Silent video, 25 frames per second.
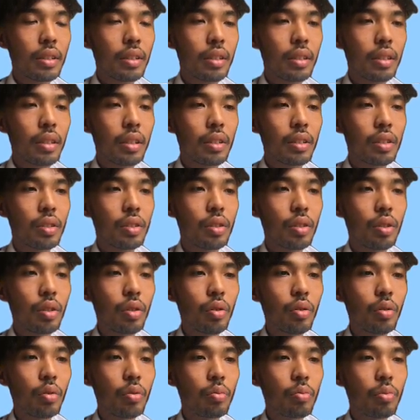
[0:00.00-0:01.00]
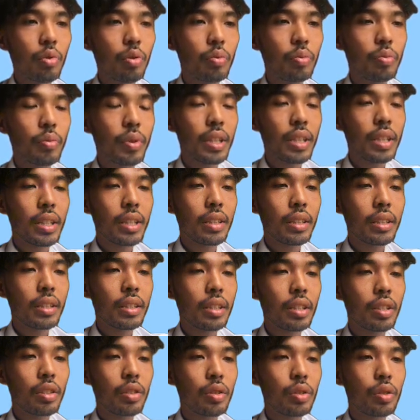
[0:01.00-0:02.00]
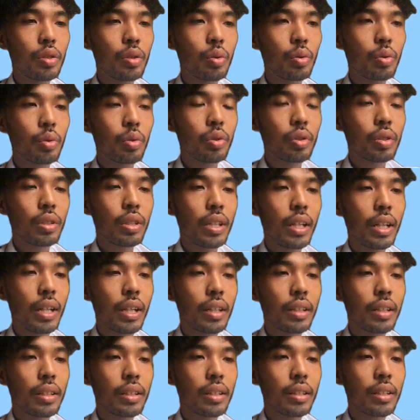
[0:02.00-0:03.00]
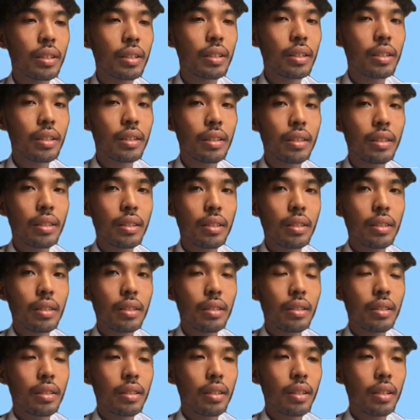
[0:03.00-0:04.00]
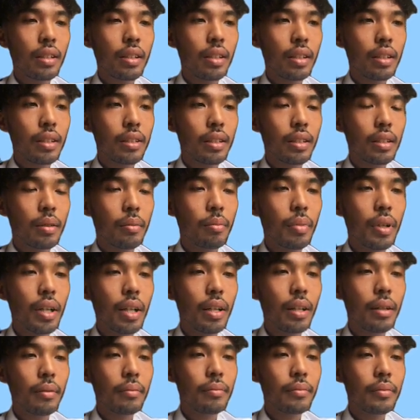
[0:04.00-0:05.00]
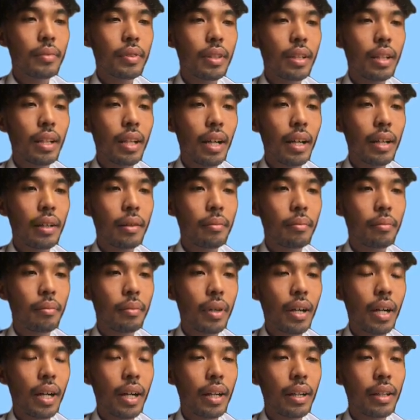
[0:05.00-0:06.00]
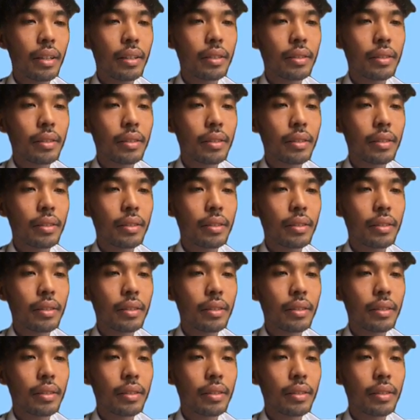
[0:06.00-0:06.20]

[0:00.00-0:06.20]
In slow movement, it shows that the bulb light bright.